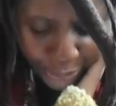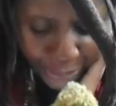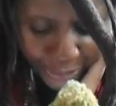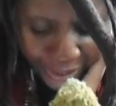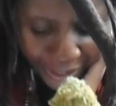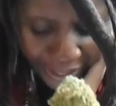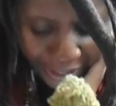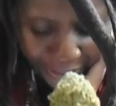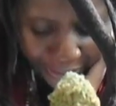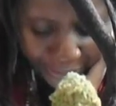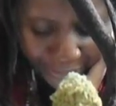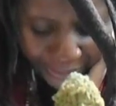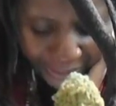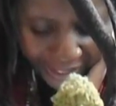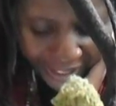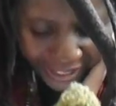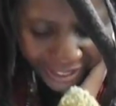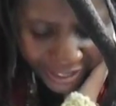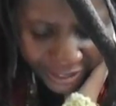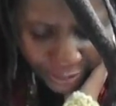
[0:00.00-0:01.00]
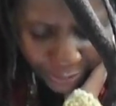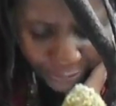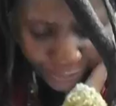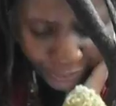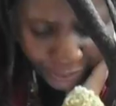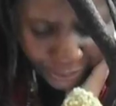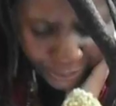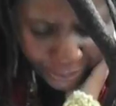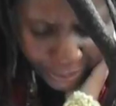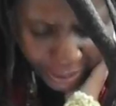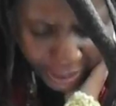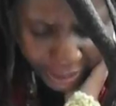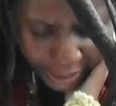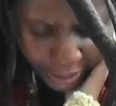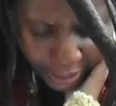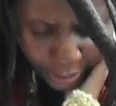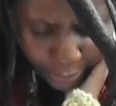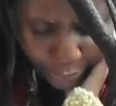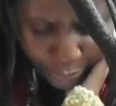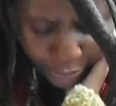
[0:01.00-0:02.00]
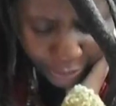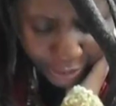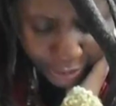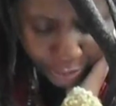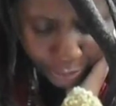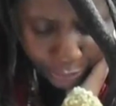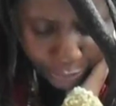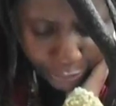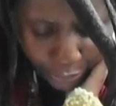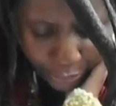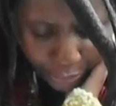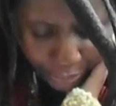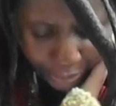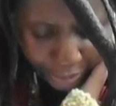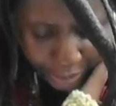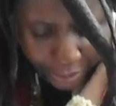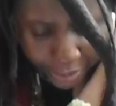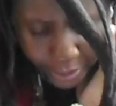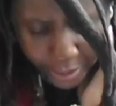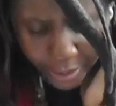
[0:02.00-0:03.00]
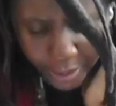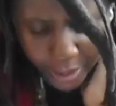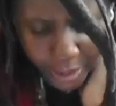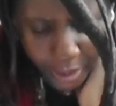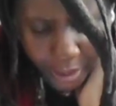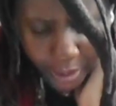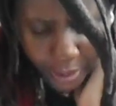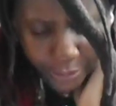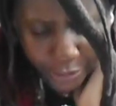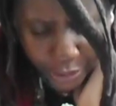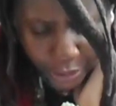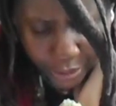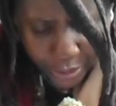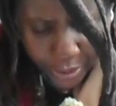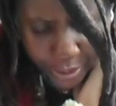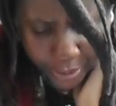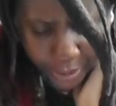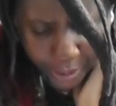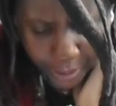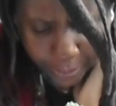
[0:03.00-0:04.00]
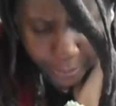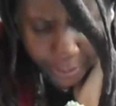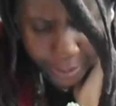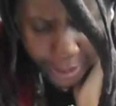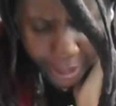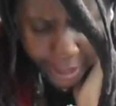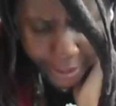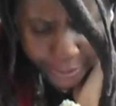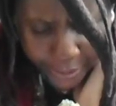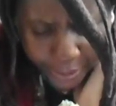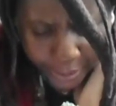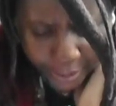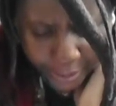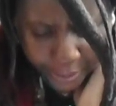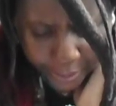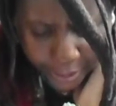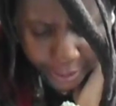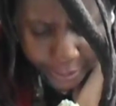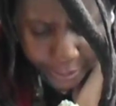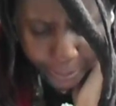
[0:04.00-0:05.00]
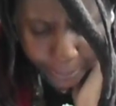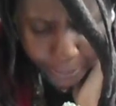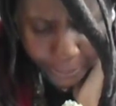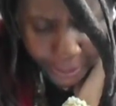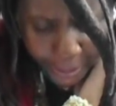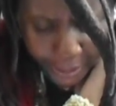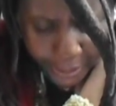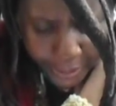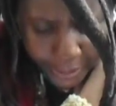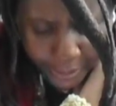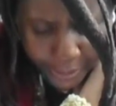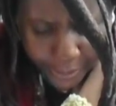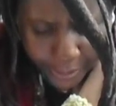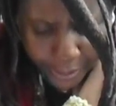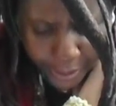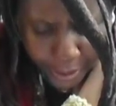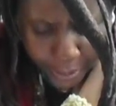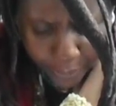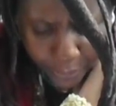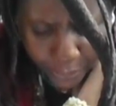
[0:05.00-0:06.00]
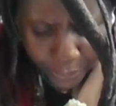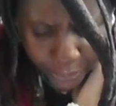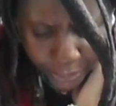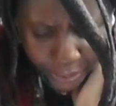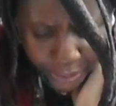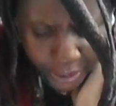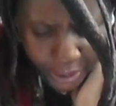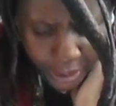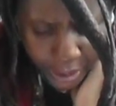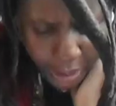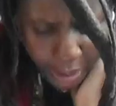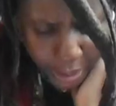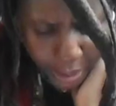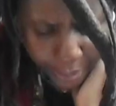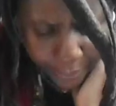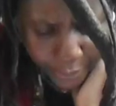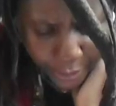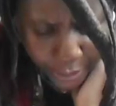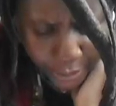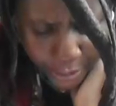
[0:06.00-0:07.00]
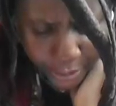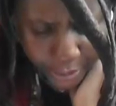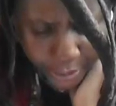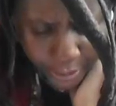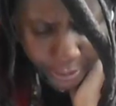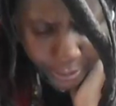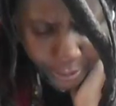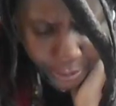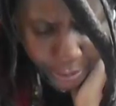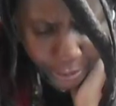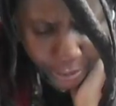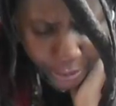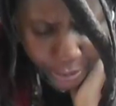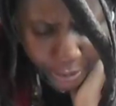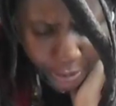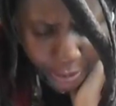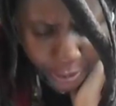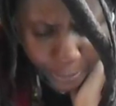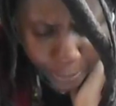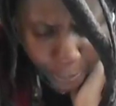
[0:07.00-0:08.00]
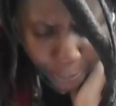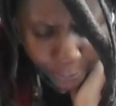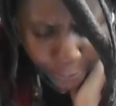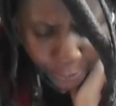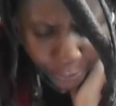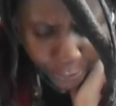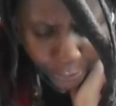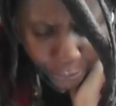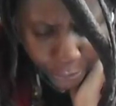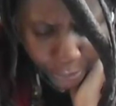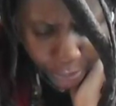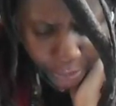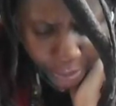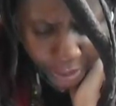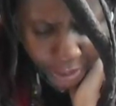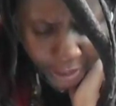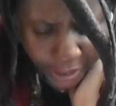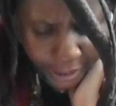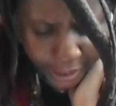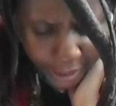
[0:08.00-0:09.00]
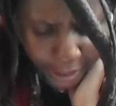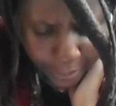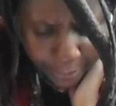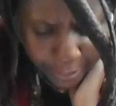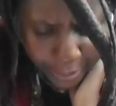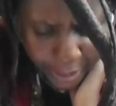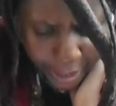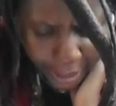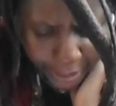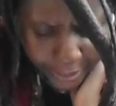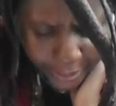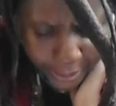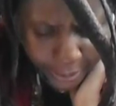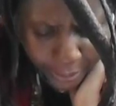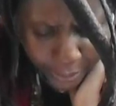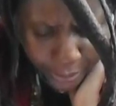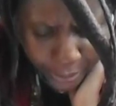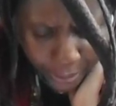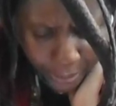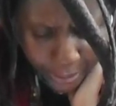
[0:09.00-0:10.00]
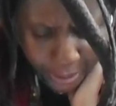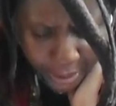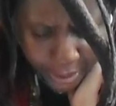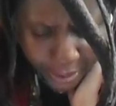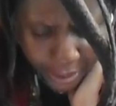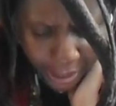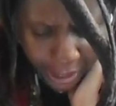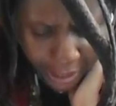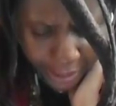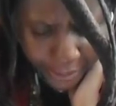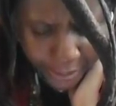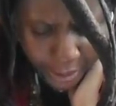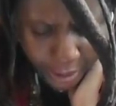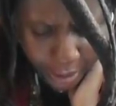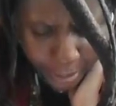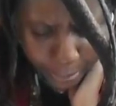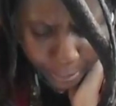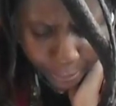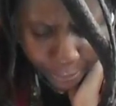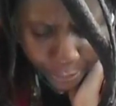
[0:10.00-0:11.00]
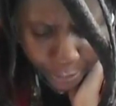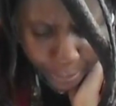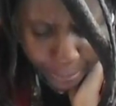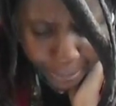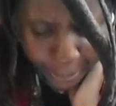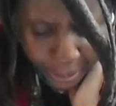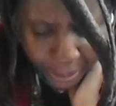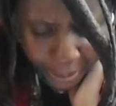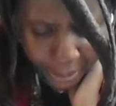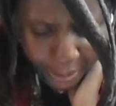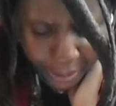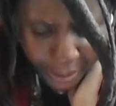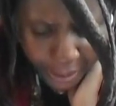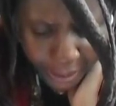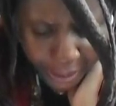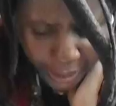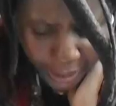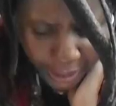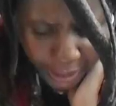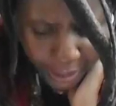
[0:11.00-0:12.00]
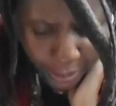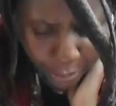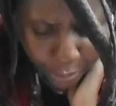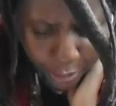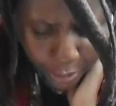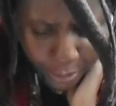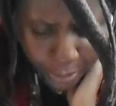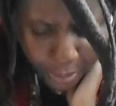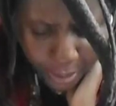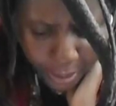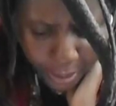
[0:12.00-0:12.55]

yourself to feel a comforting euphoria gently relaxing like the plant it's named for. Lavender kush, kush, is perfect for a relaxing soak in the hot tub before bed, and it will